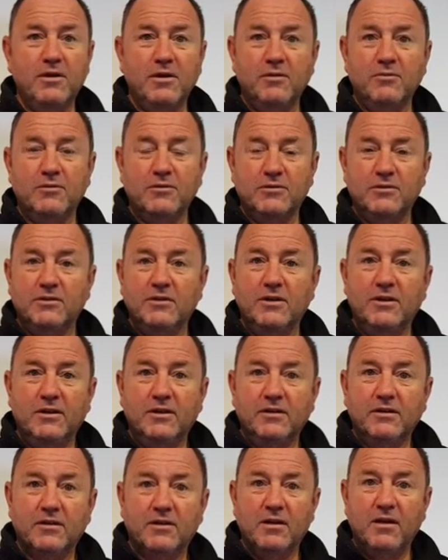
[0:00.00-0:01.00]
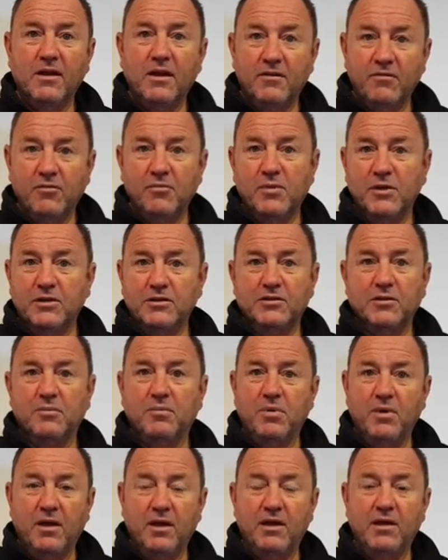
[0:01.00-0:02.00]
There was clever bits of
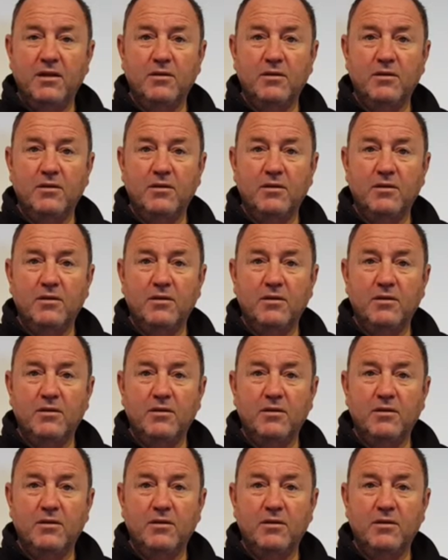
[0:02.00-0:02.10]
play.